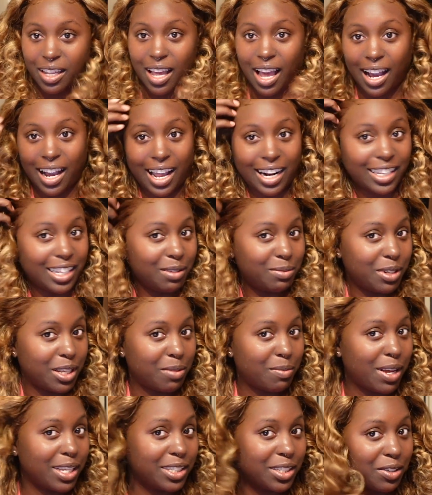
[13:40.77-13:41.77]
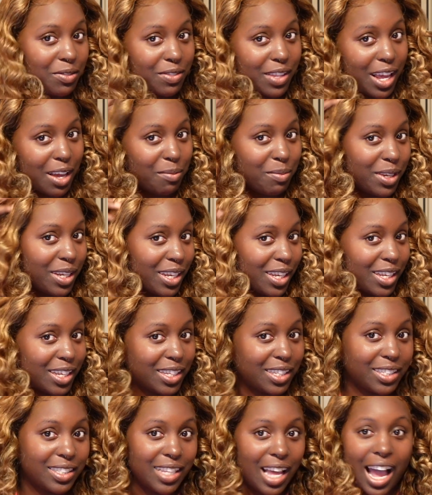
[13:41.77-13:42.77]
I gotta keep telling myself that
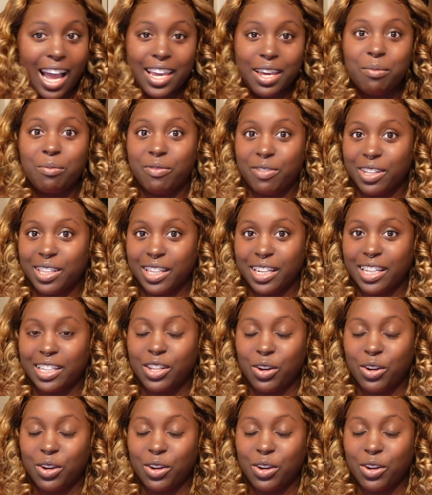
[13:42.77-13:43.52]
because I am feeling it.